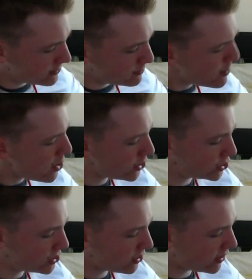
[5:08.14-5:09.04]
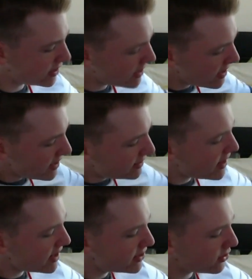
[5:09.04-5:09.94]
merchandise,
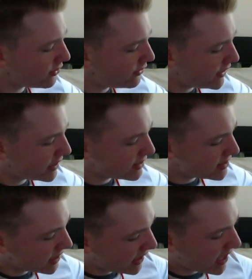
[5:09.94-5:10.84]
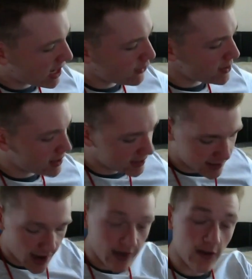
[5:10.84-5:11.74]
desktop figures, keyrings,
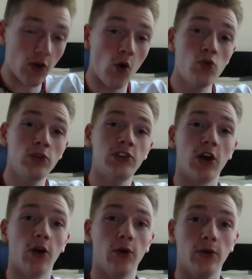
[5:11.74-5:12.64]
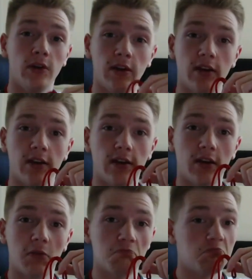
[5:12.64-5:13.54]
and also
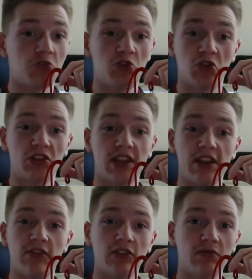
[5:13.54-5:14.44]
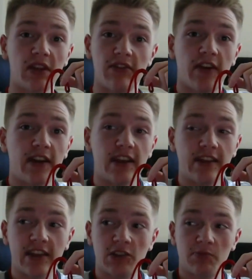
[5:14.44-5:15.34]
just even invented
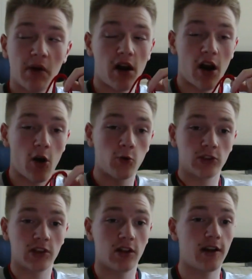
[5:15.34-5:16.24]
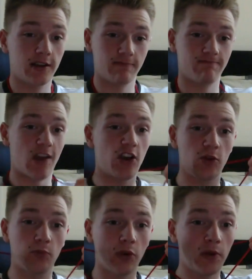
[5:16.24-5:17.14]
this, but I was like, I
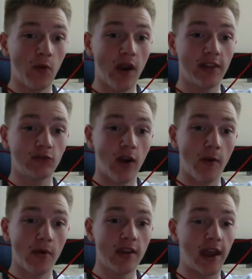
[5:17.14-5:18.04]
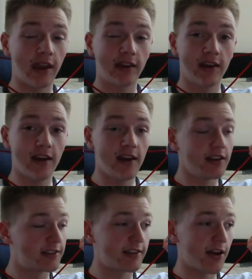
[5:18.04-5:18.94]
could probably wear this around my neck.
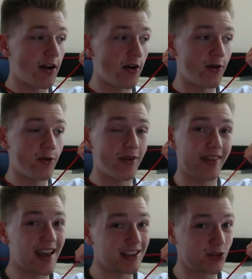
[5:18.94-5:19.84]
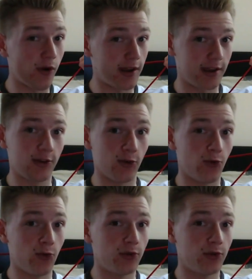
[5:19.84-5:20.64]
So that's quite cool.